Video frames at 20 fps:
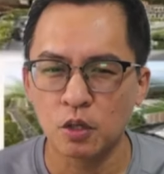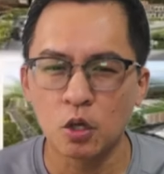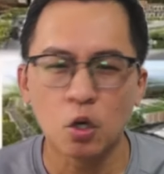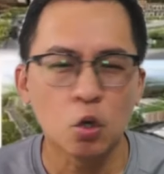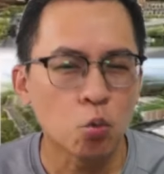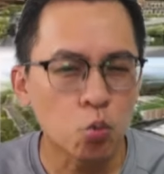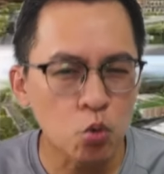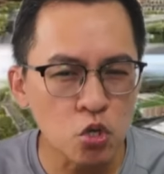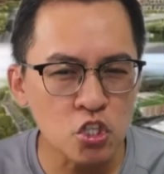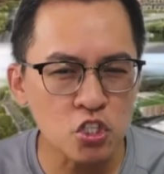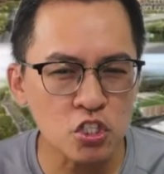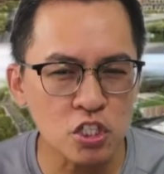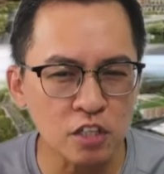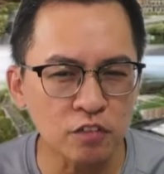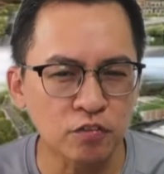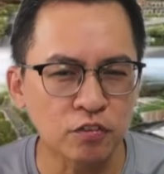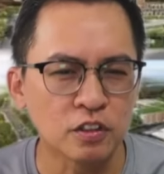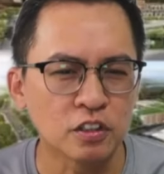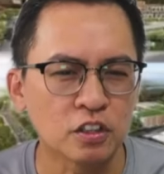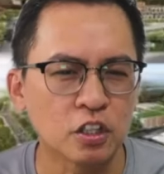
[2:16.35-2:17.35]
which serves
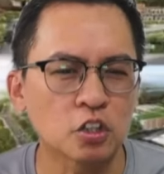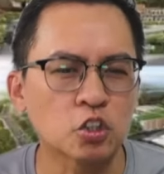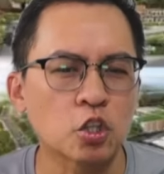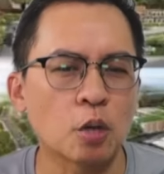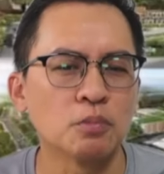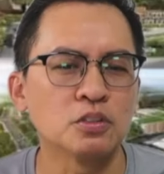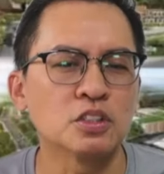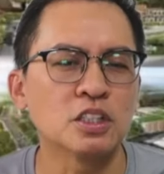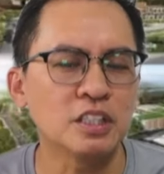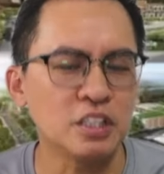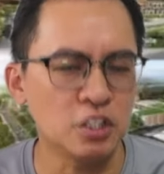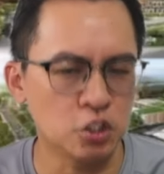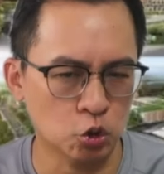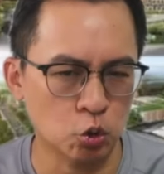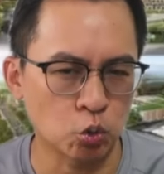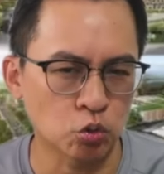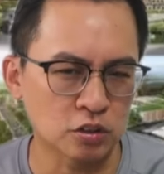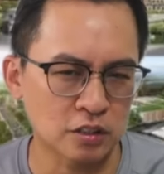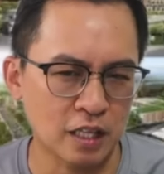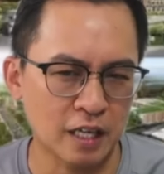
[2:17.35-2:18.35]
the Thomson East
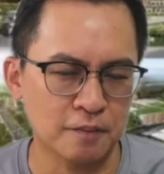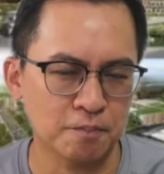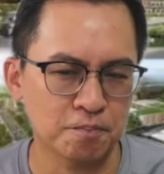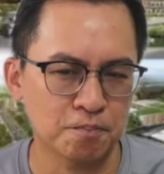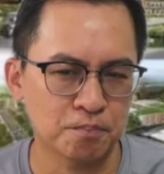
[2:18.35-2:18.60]
Coast Line.